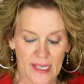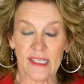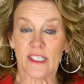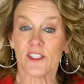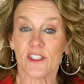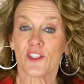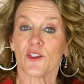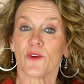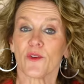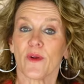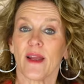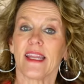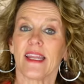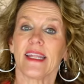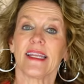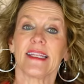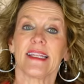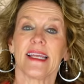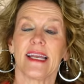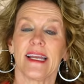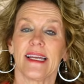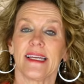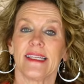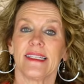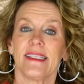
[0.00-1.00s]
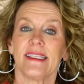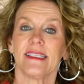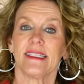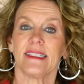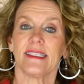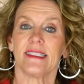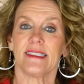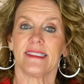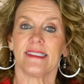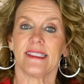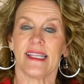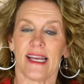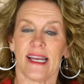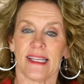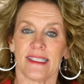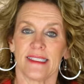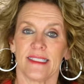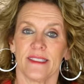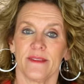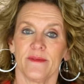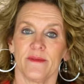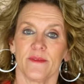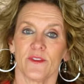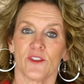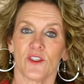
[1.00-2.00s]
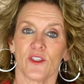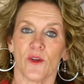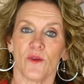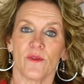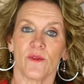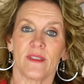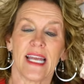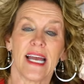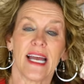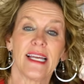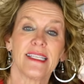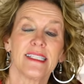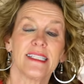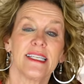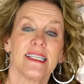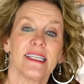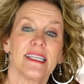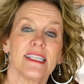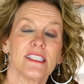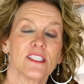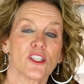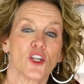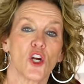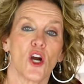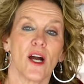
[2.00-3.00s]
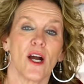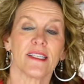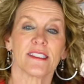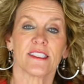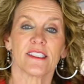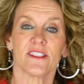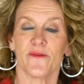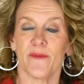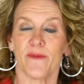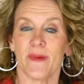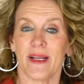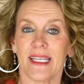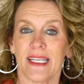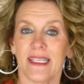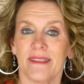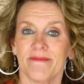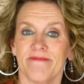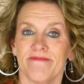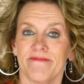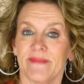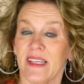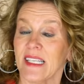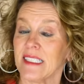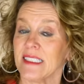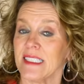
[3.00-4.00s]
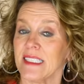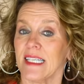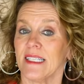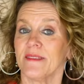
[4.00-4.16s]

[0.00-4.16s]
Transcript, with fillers: is credit and debt. So debt is a cost of money. That's